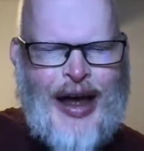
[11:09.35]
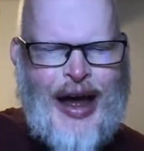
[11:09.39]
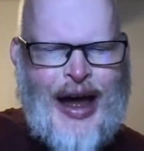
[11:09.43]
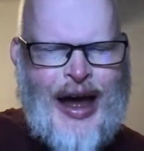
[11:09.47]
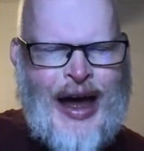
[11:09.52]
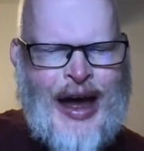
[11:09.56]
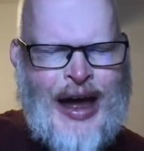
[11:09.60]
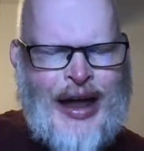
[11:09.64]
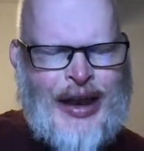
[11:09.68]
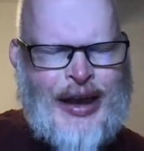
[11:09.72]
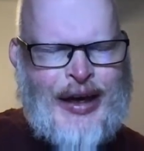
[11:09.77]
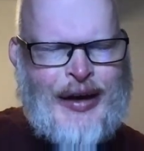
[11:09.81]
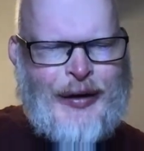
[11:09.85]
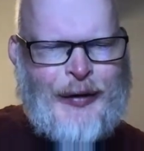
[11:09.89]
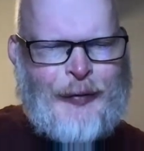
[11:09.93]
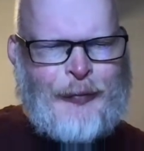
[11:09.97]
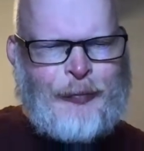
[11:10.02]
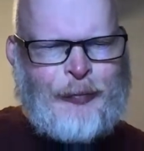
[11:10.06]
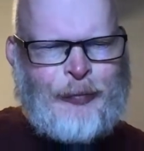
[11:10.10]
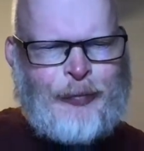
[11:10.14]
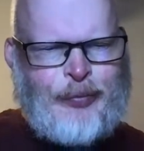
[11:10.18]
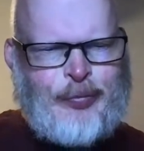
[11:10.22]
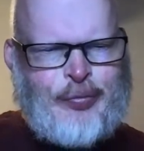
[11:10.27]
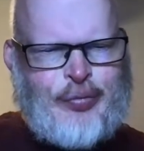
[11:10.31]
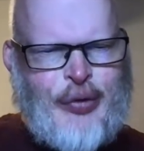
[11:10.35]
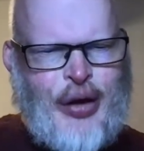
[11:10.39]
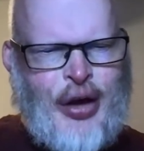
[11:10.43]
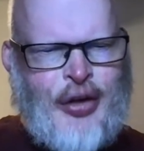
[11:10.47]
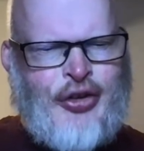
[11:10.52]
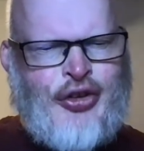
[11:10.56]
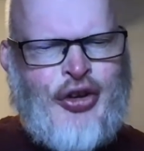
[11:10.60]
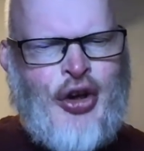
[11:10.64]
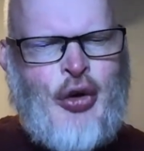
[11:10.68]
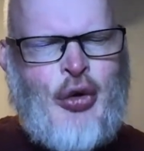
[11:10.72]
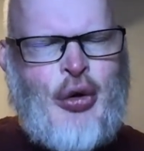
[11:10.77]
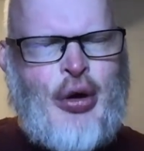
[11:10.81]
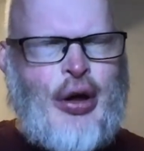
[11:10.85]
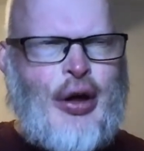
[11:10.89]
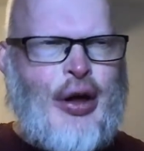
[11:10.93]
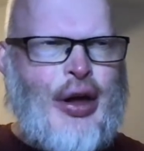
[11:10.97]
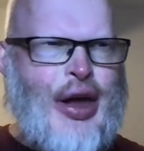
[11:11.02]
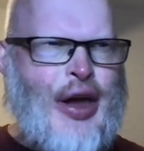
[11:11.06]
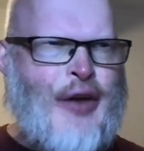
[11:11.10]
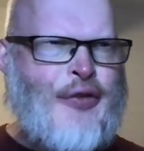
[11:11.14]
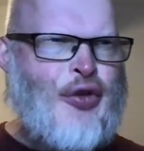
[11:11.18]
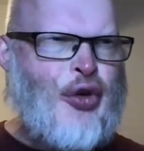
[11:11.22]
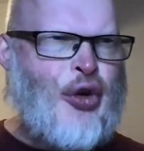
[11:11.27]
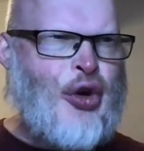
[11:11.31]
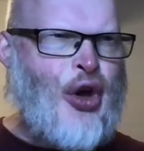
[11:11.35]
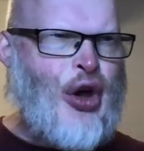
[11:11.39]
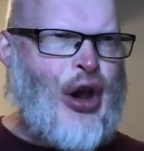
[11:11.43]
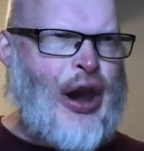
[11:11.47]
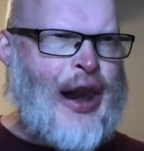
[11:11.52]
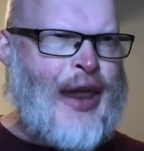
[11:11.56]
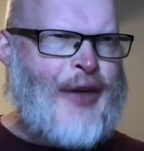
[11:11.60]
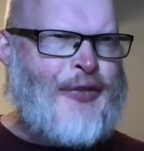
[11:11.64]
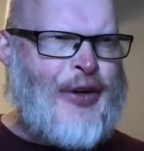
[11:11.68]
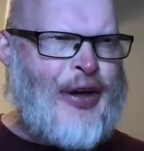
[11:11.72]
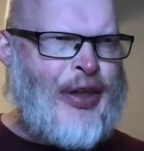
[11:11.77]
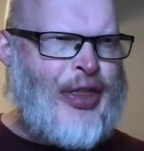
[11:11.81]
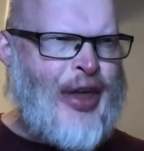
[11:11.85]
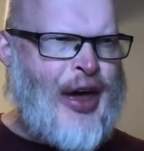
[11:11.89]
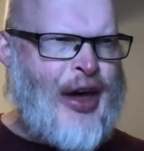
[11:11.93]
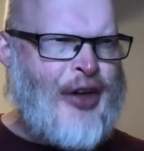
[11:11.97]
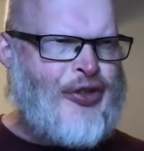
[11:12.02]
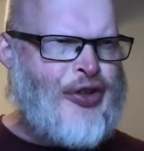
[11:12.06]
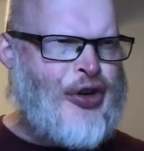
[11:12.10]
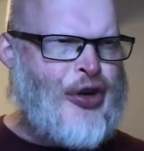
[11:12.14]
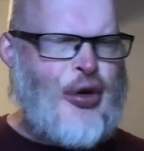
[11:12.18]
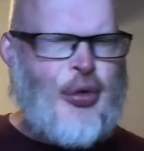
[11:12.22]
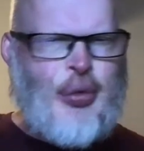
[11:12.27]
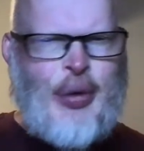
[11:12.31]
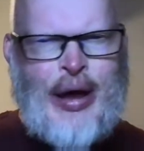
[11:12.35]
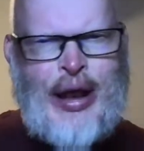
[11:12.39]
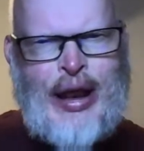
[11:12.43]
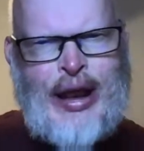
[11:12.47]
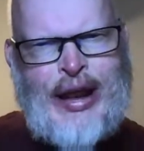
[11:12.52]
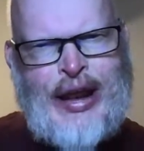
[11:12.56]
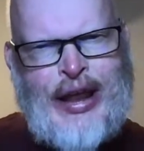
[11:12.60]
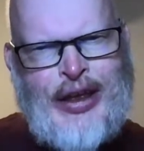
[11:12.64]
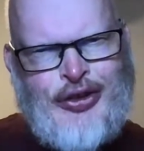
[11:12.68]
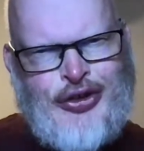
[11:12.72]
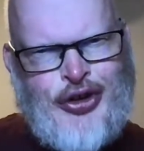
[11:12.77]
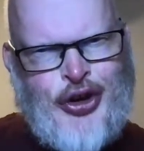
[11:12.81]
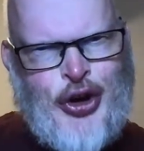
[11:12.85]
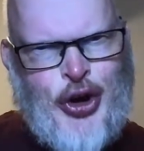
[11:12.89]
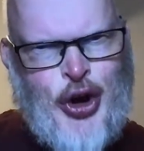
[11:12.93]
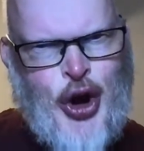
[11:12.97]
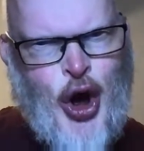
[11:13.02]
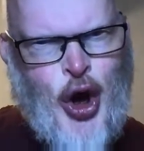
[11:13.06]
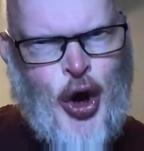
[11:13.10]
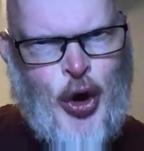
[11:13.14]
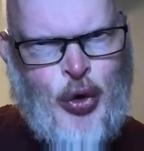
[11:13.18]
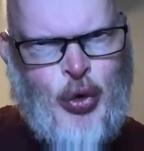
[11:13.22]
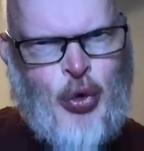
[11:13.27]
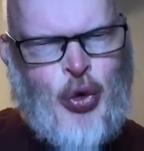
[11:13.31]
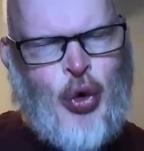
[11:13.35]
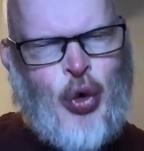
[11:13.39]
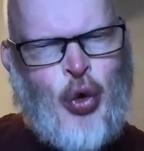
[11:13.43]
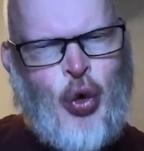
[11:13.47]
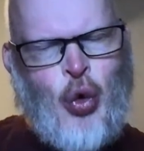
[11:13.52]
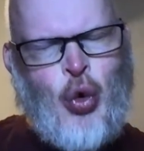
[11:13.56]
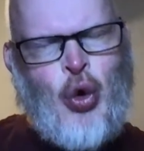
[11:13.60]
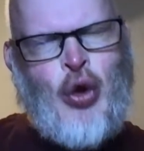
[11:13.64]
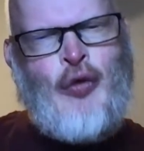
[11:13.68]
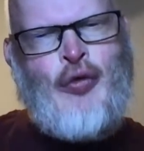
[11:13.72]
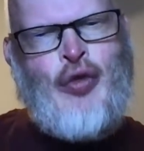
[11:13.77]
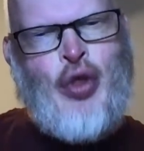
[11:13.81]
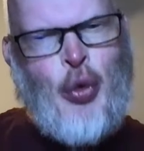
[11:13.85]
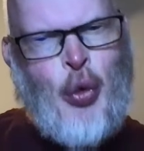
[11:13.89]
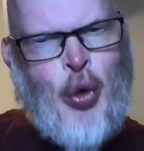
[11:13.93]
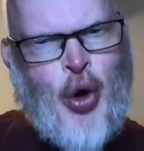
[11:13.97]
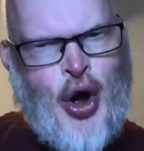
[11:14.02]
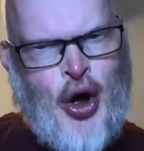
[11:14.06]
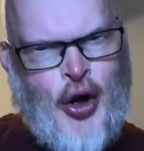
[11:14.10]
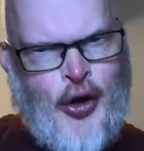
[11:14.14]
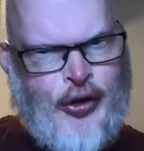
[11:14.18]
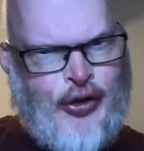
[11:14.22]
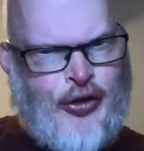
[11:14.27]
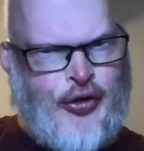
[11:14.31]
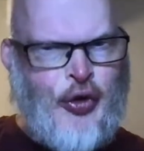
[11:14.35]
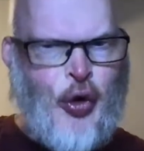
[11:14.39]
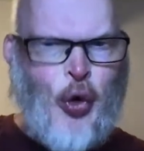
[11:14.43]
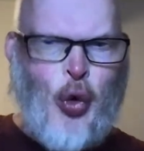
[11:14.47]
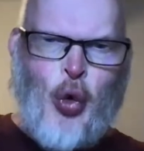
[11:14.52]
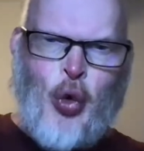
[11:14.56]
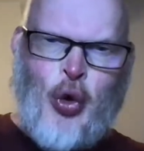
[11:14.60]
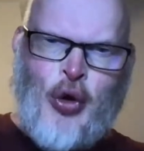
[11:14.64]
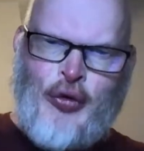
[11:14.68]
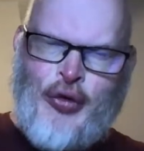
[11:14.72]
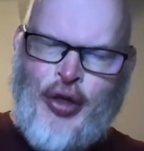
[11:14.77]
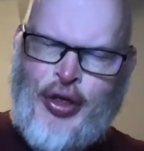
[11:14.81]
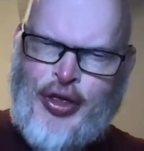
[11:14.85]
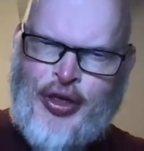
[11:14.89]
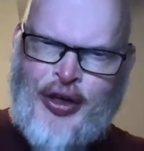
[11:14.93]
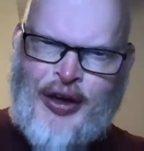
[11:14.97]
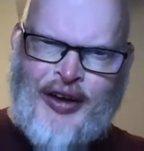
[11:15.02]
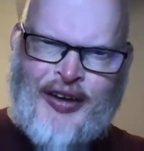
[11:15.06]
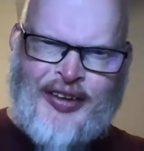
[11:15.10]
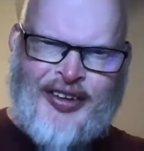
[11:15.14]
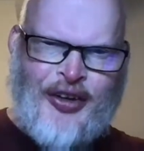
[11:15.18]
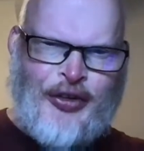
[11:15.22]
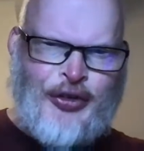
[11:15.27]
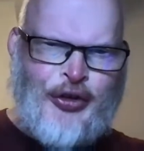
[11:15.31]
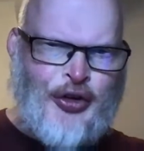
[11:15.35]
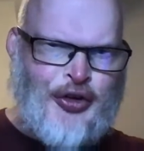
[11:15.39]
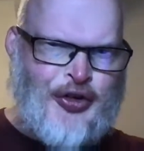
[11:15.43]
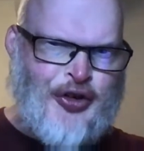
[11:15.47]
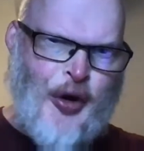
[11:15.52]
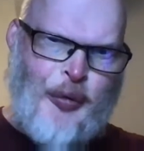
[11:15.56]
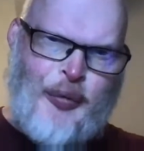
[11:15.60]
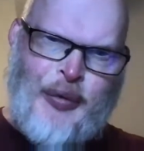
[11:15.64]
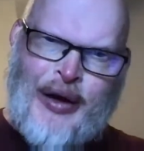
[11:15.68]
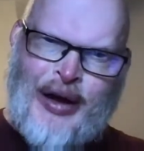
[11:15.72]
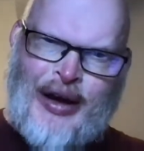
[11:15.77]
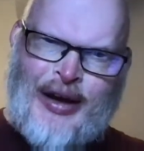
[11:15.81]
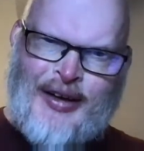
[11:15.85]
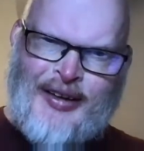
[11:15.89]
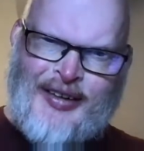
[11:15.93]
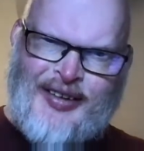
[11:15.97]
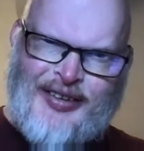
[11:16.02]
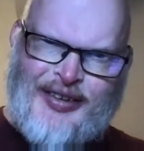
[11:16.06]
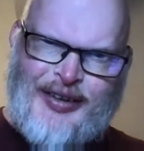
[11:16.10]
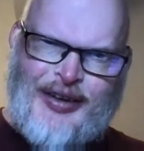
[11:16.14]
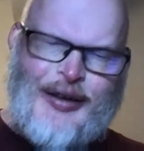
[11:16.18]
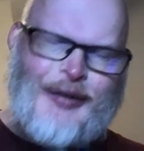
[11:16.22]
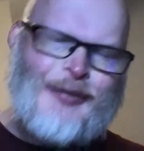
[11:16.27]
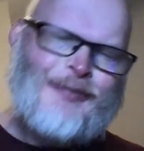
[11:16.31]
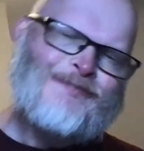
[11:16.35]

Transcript: And so if you're not living there, do you really need to know all of the words for all of the things on your shopping list?